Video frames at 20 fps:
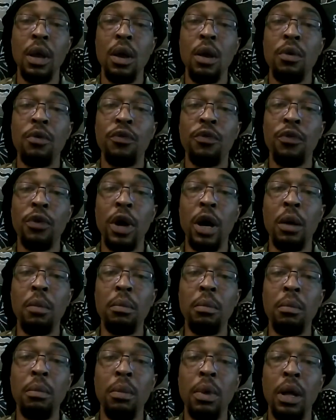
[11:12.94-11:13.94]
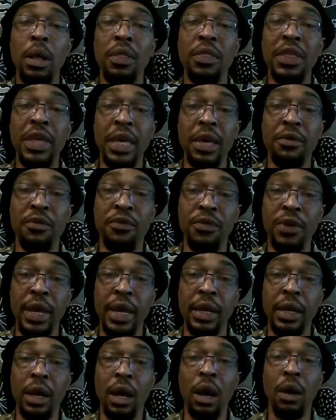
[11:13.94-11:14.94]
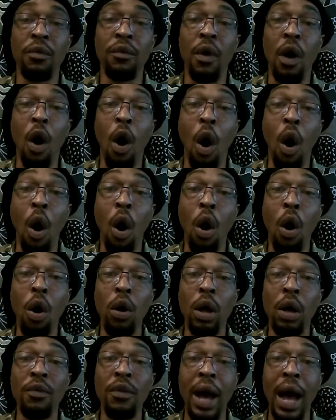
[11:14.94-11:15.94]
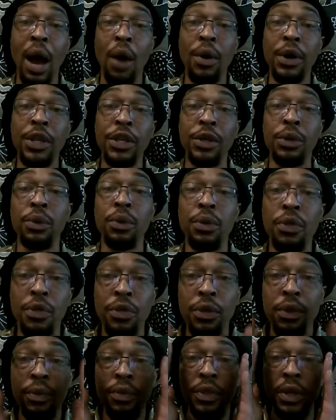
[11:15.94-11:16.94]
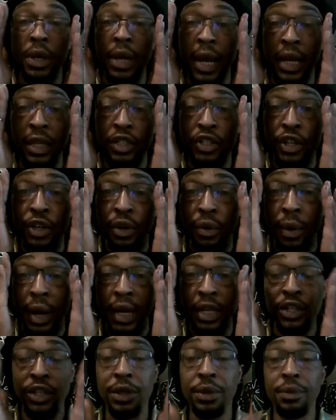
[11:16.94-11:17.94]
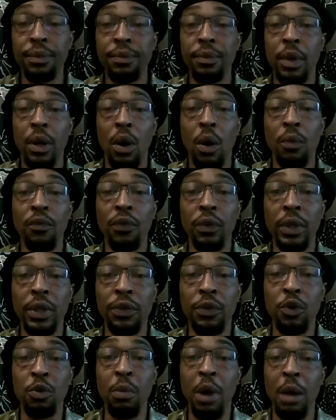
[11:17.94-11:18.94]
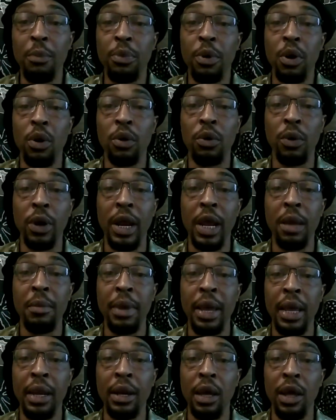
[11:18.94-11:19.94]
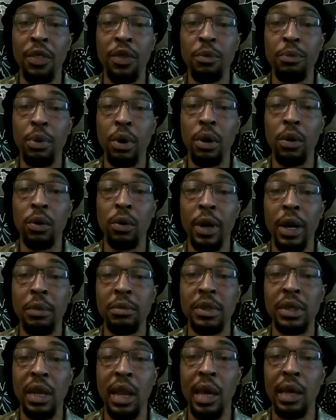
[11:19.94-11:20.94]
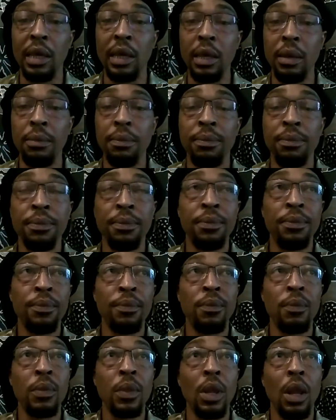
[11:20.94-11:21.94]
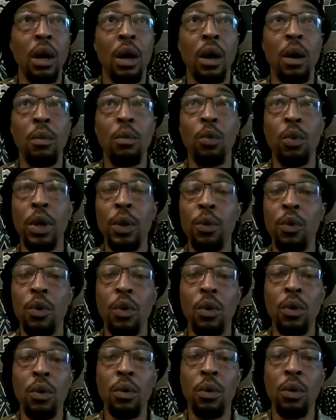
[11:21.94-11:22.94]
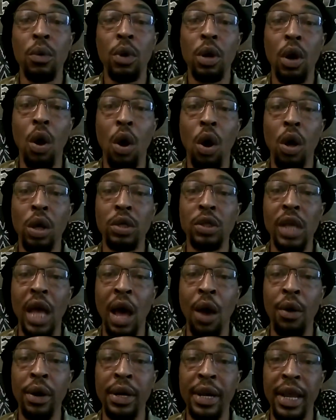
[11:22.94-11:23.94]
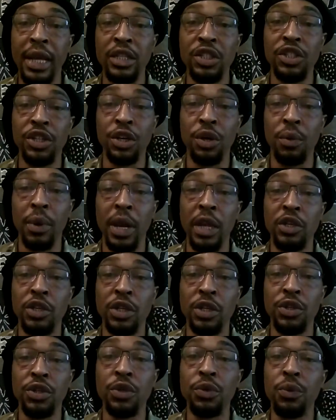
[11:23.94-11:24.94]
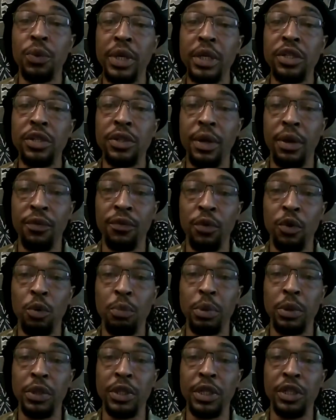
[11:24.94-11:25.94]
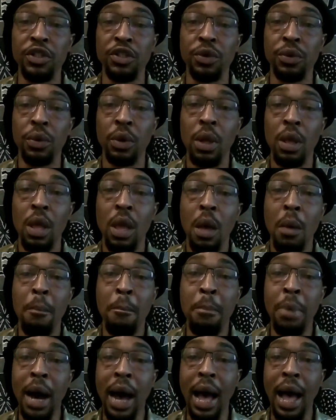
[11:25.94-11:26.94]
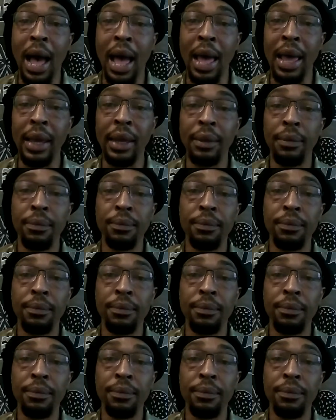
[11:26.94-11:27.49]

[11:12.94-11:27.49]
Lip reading: From the event of all of our youth, the next generation, hopefully through my program and other programs like it, we will cause our next generation to reach their full potential by